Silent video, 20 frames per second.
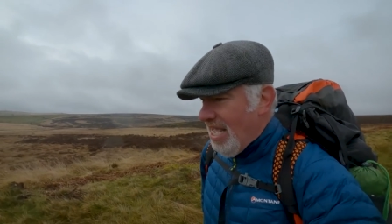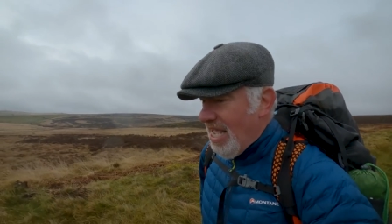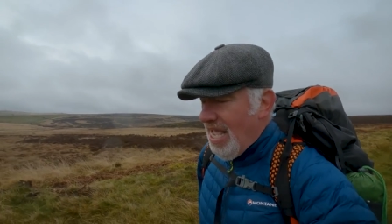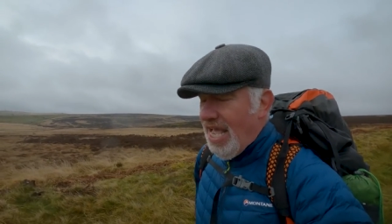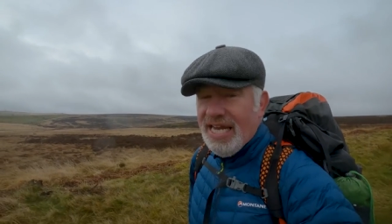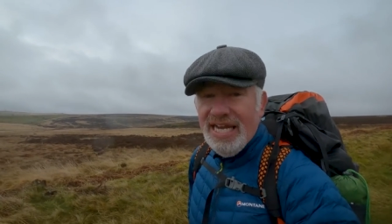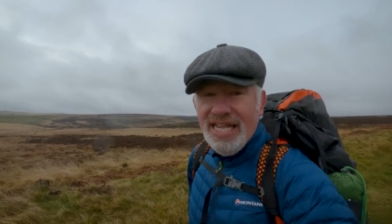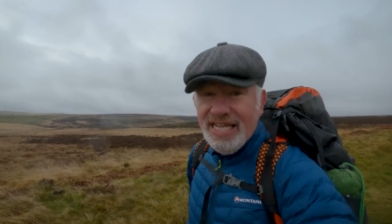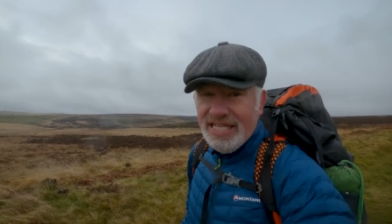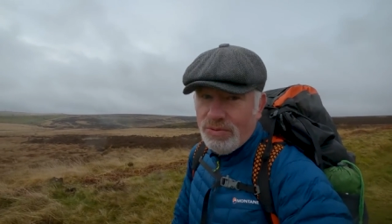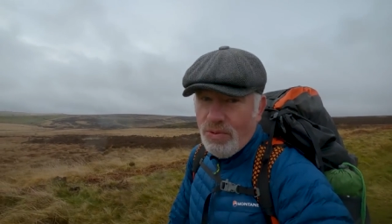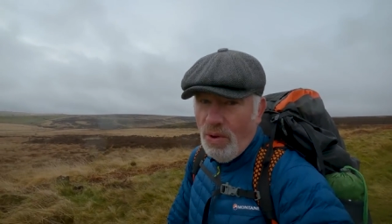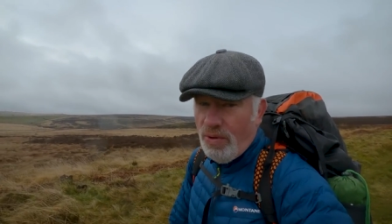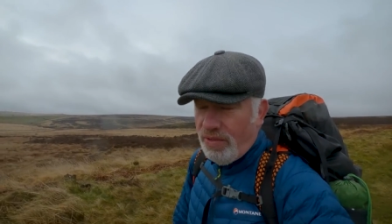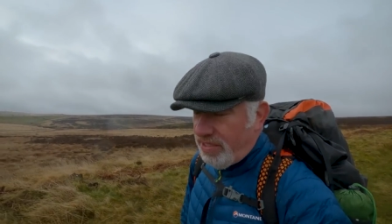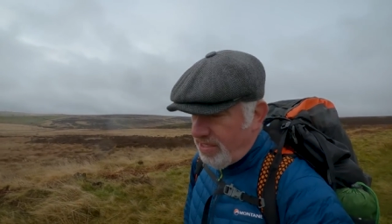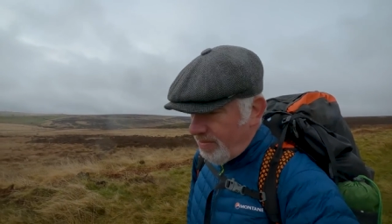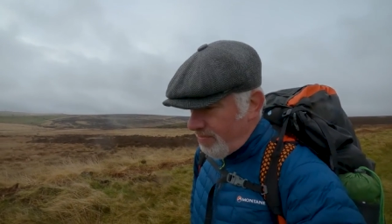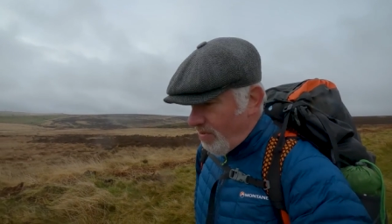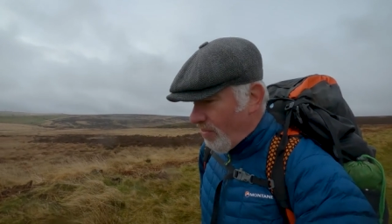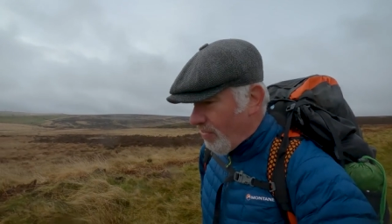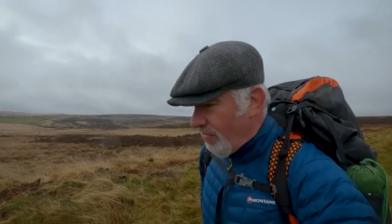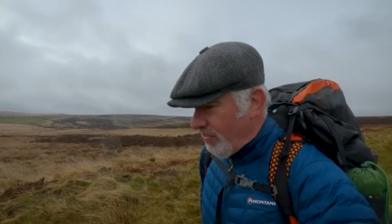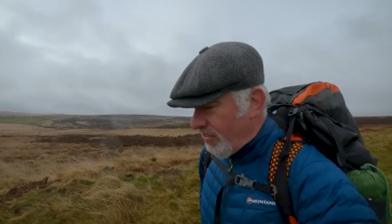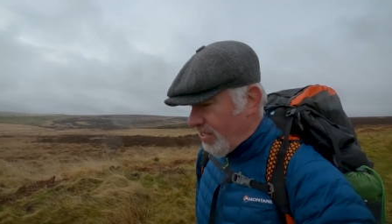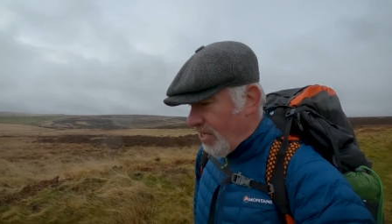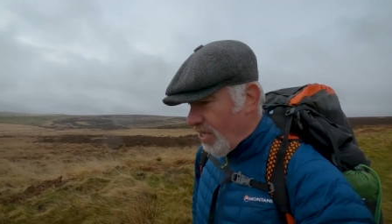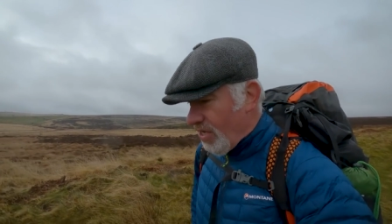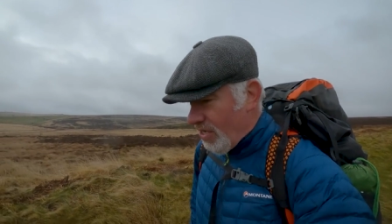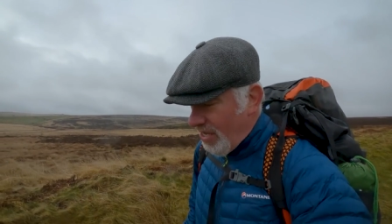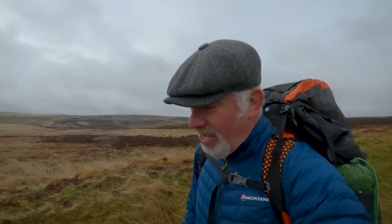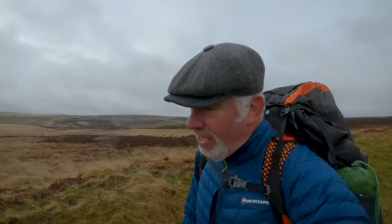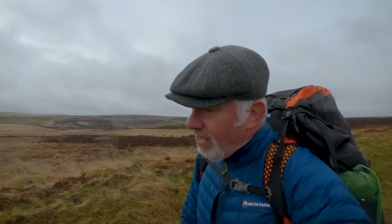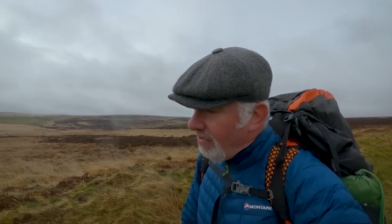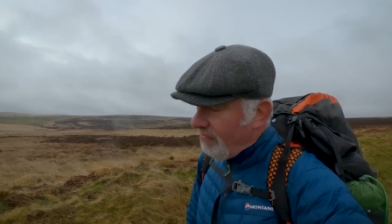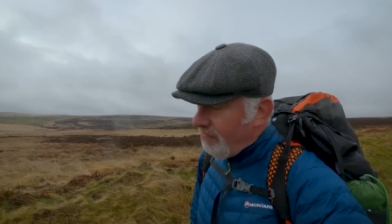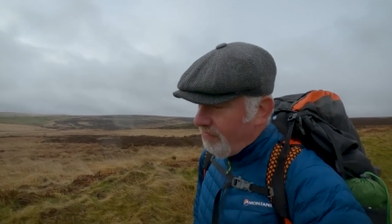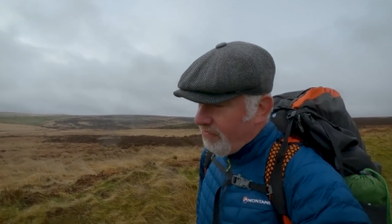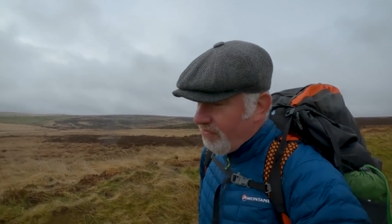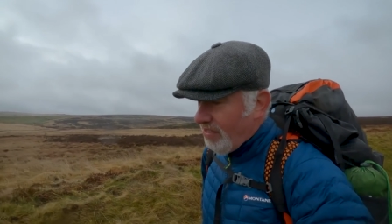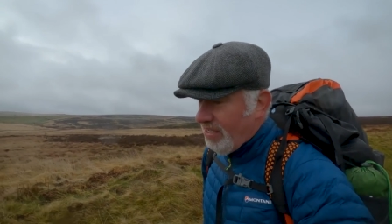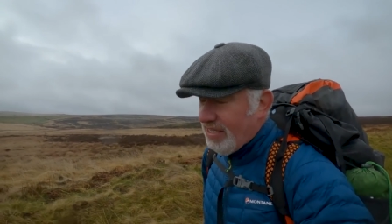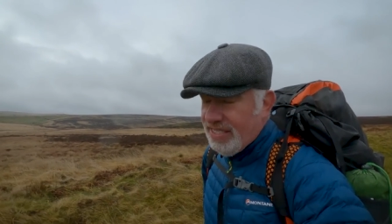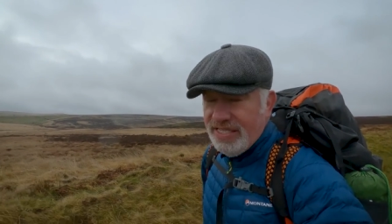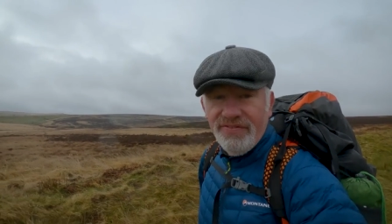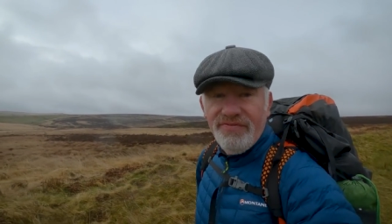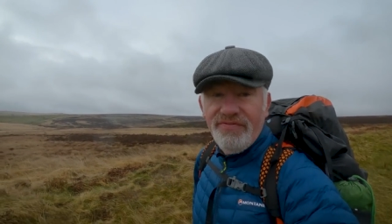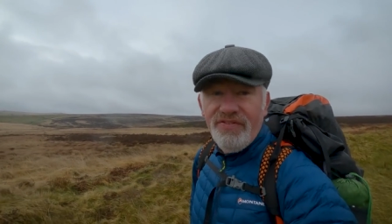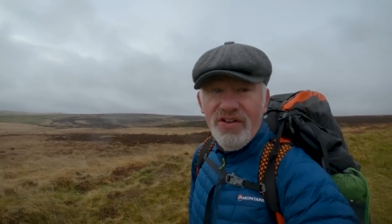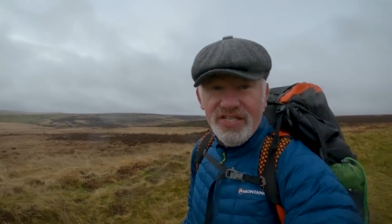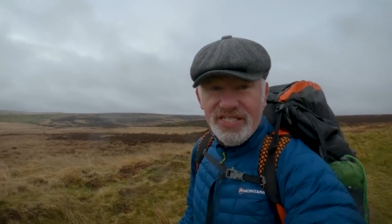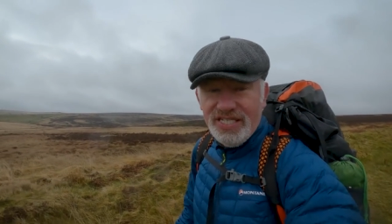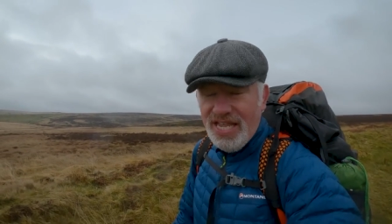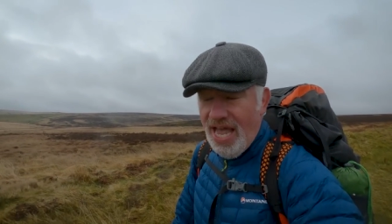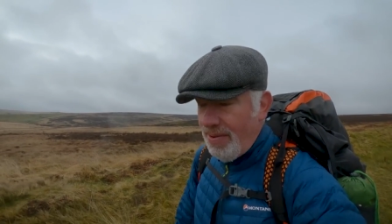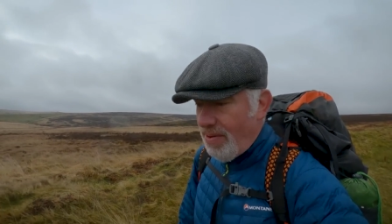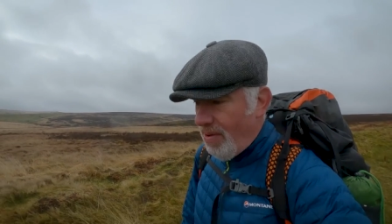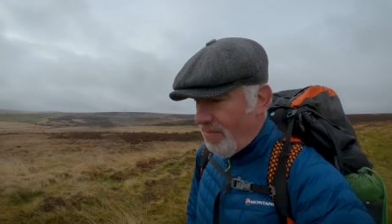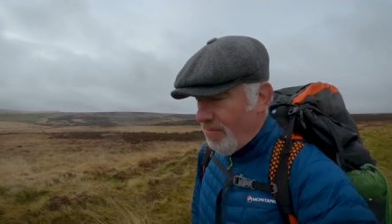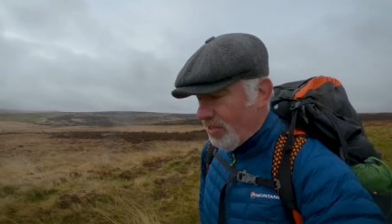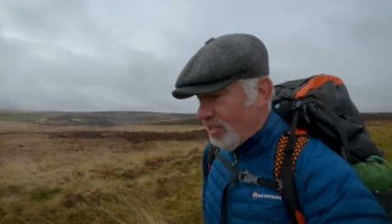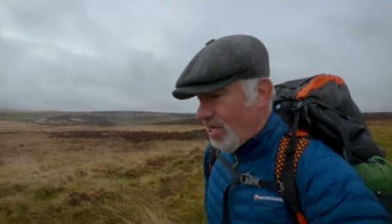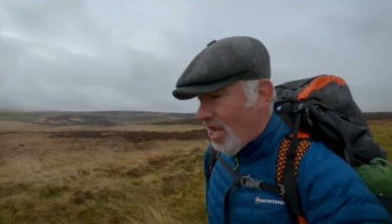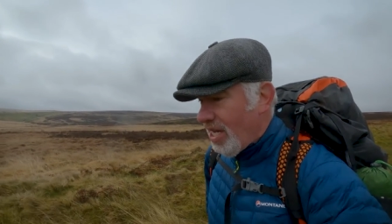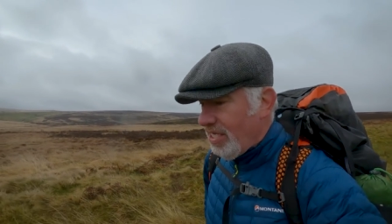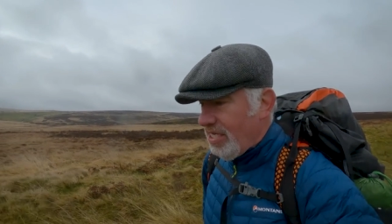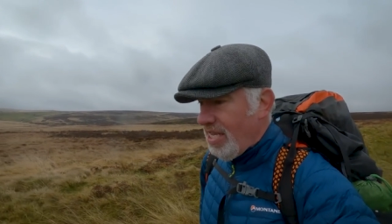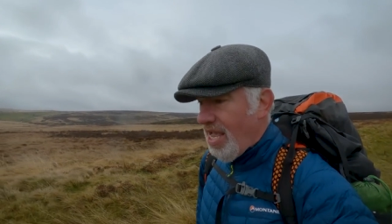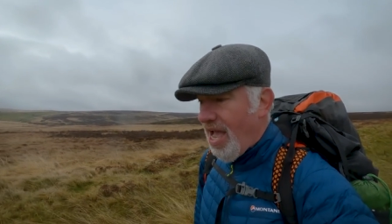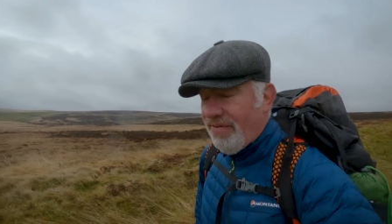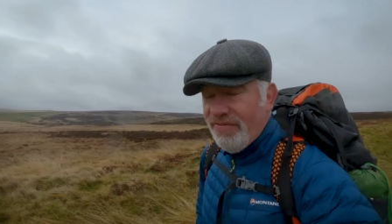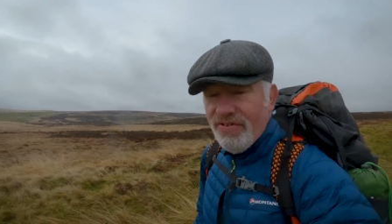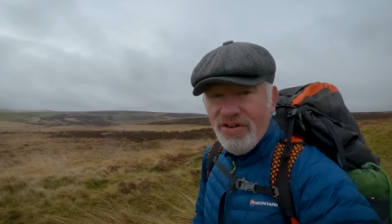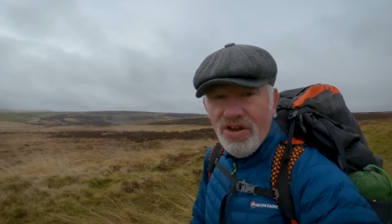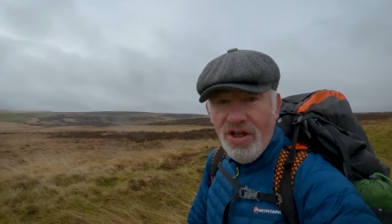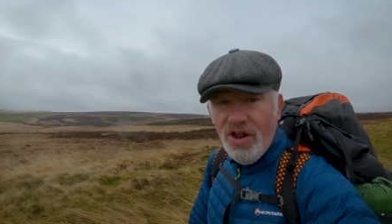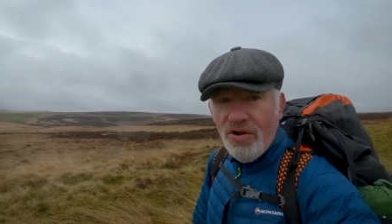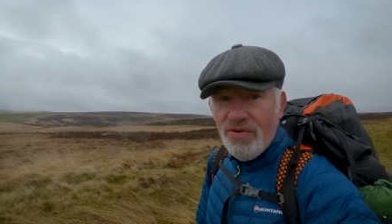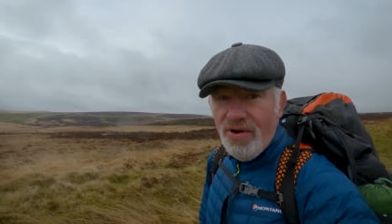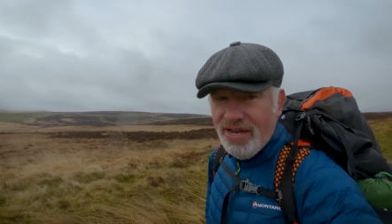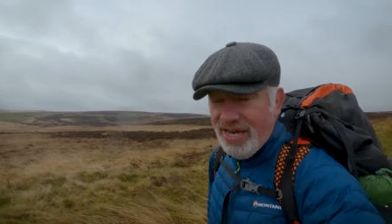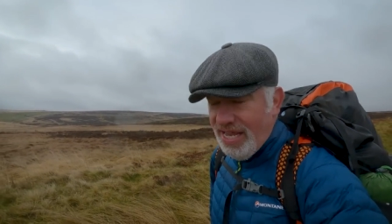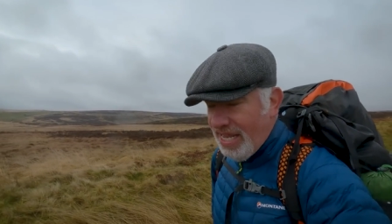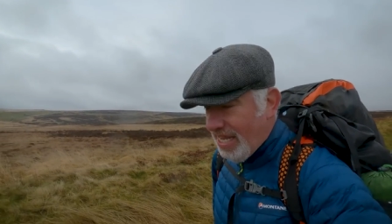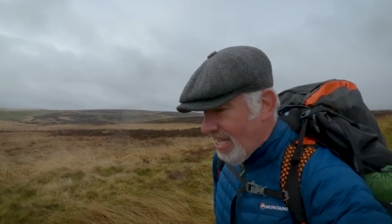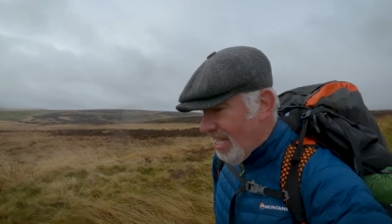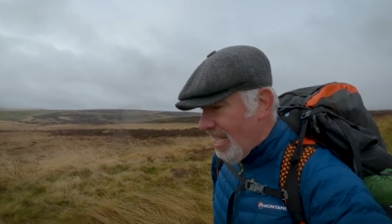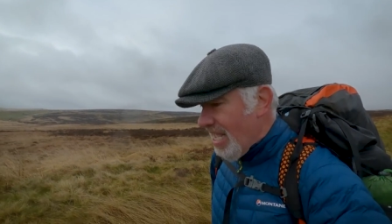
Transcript: at least once a month, so if it's the first time on my channel and you haven't already